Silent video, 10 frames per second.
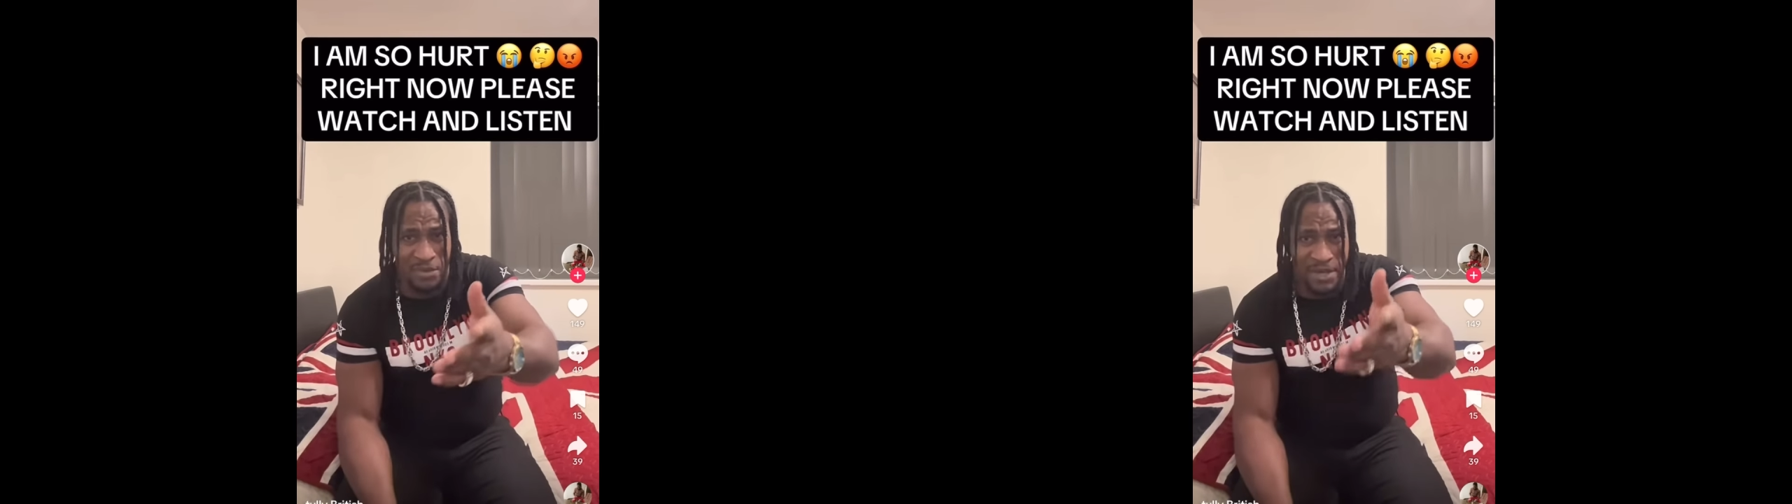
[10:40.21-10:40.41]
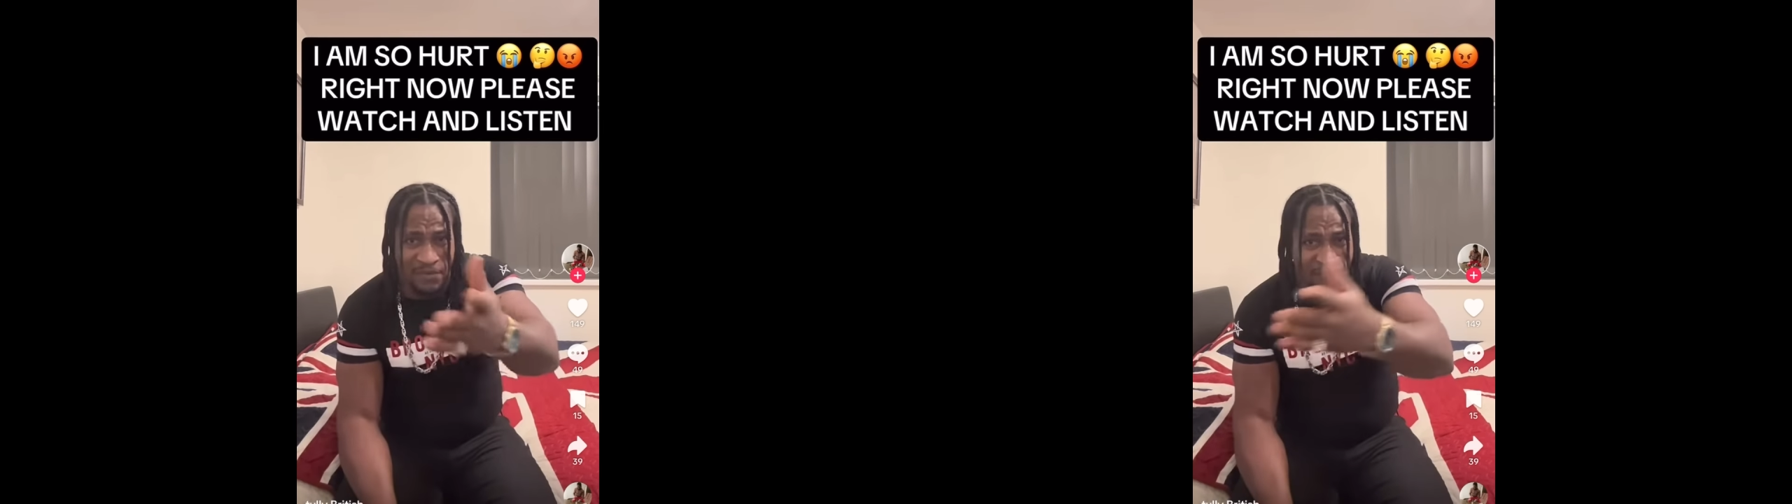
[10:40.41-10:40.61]

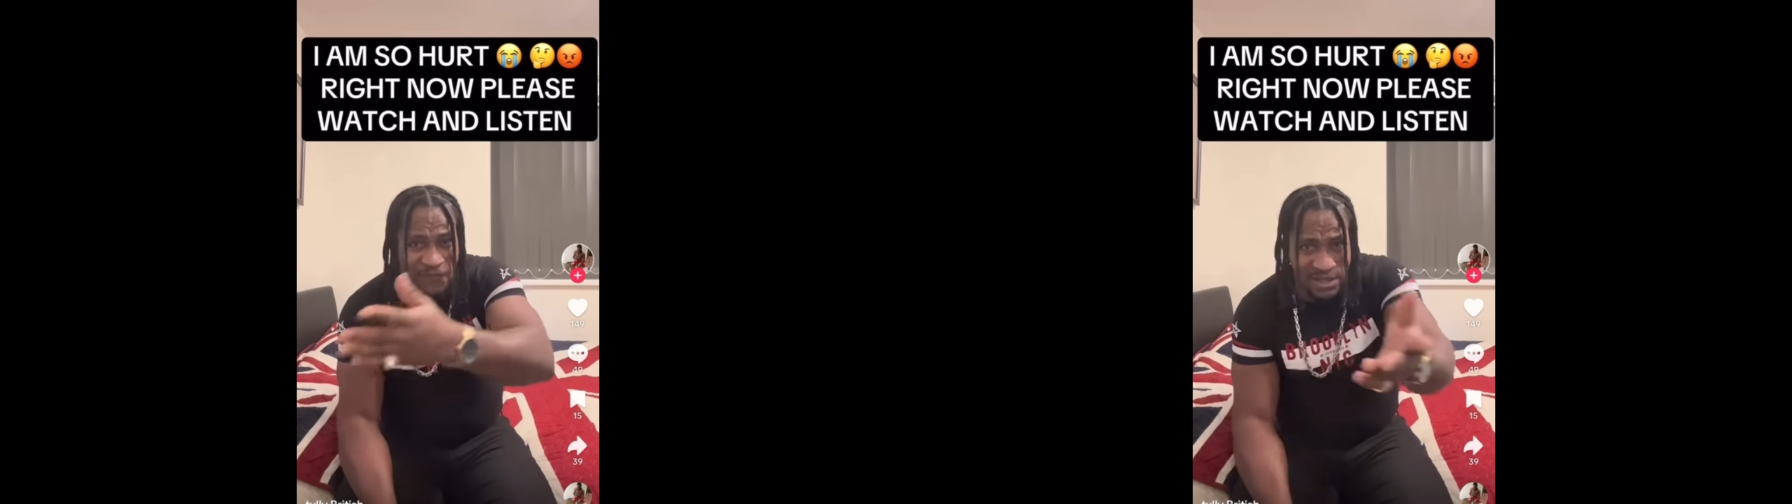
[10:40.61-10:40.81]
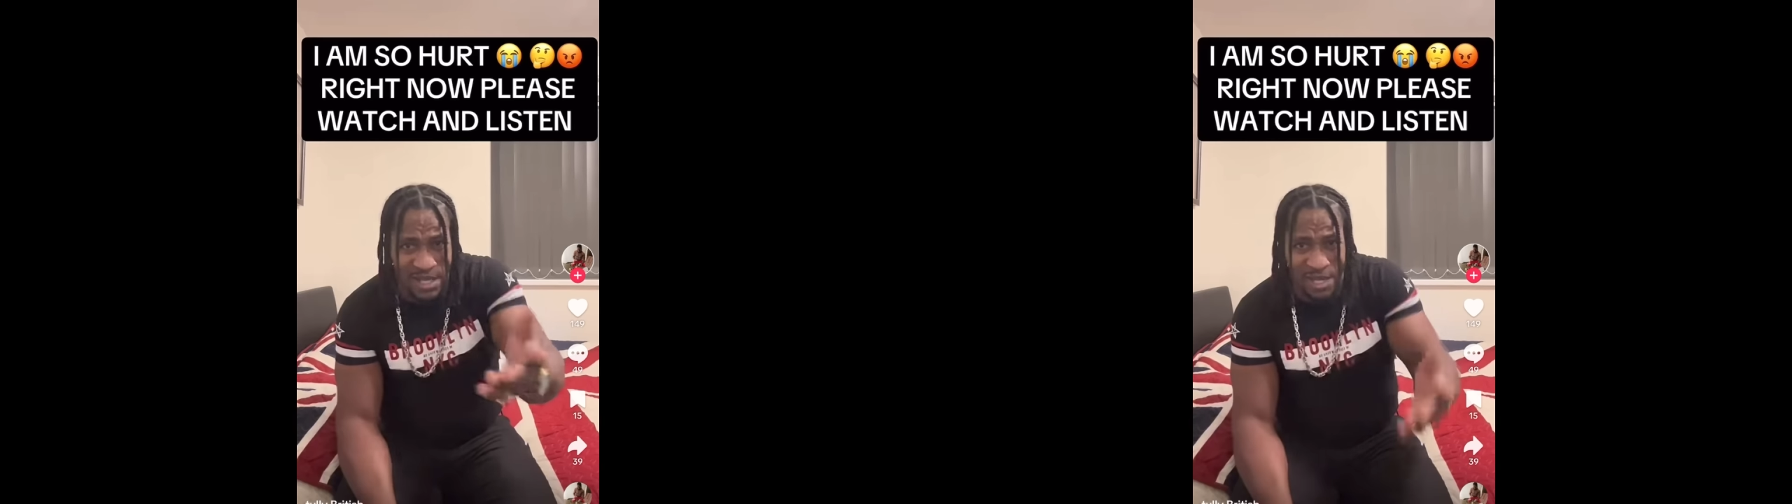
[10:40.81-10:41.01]
What the
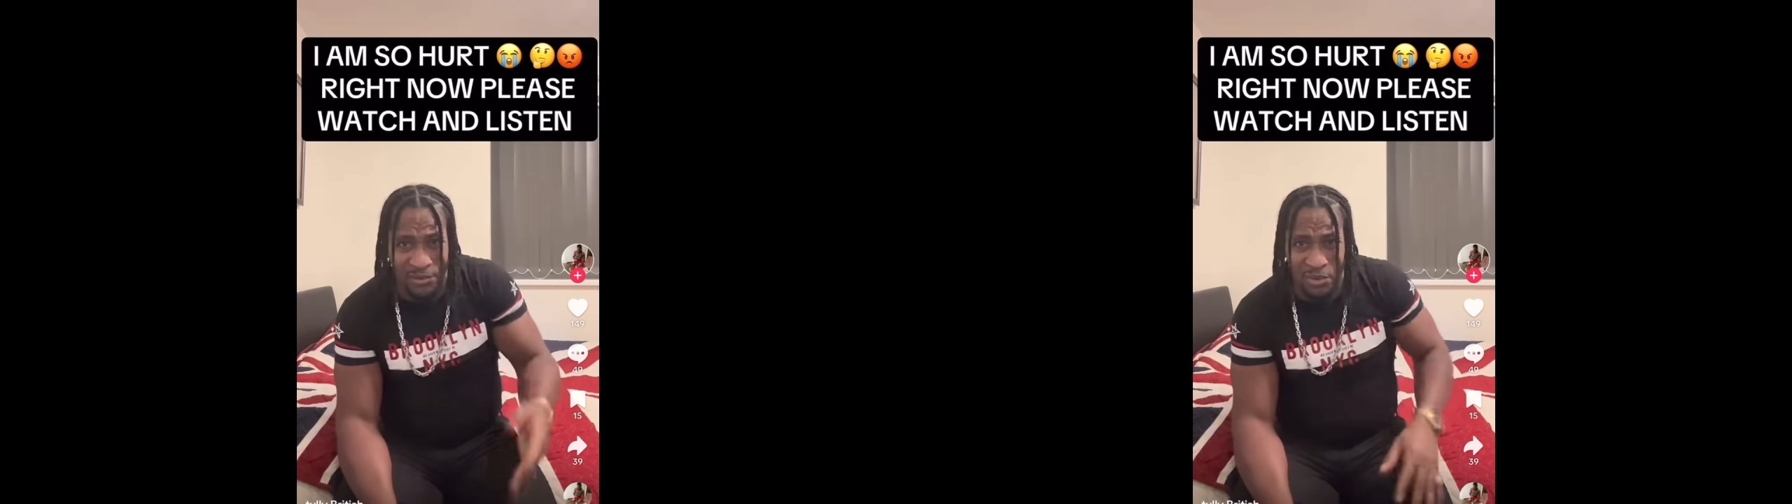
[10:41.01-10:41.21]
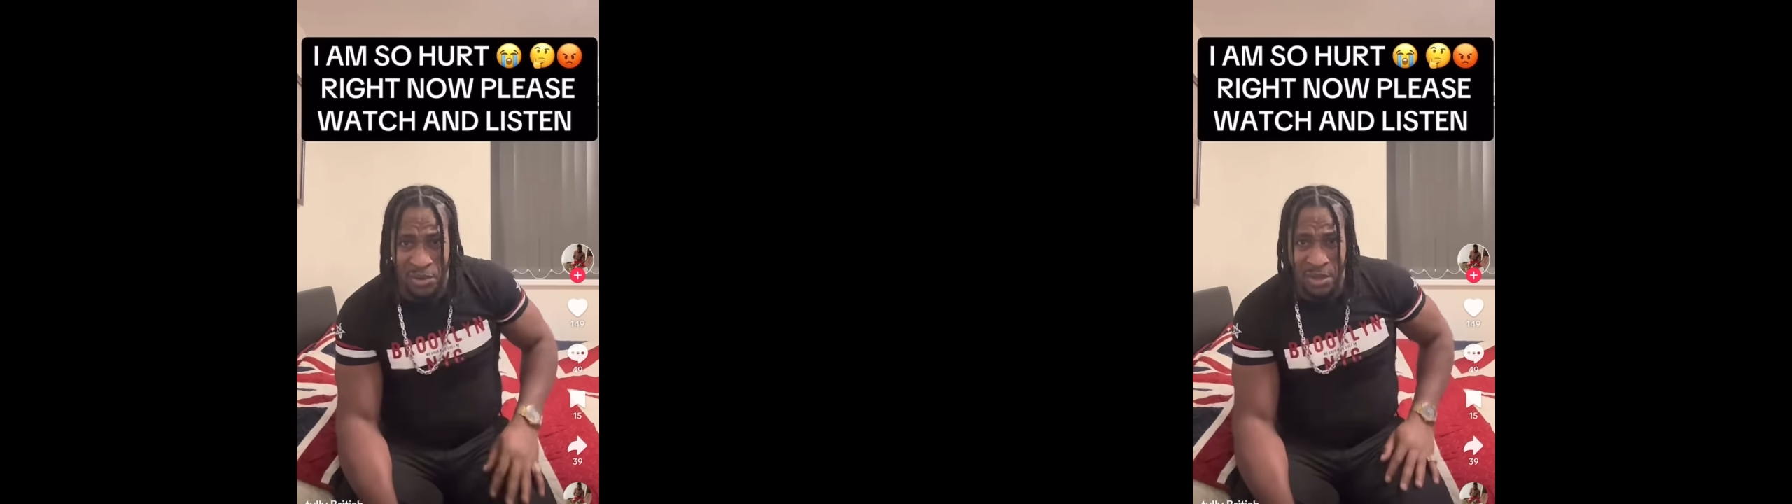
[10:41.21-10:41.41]
fuck can
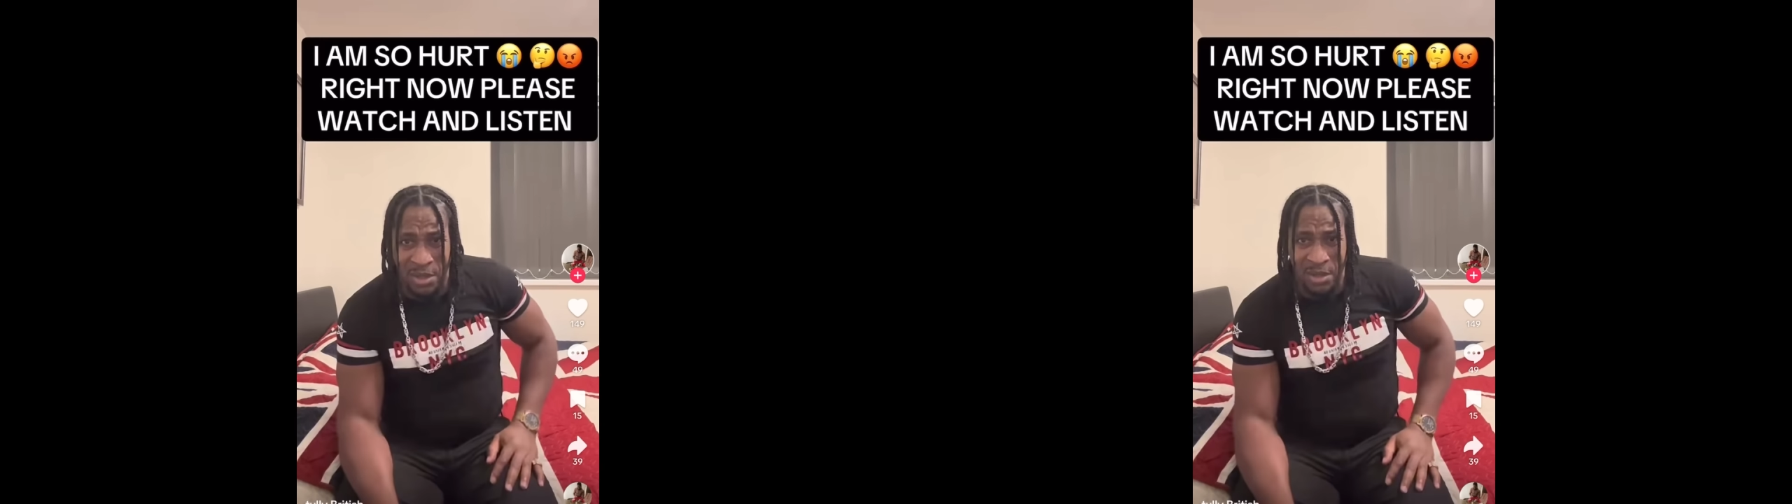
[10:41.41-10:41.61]
do?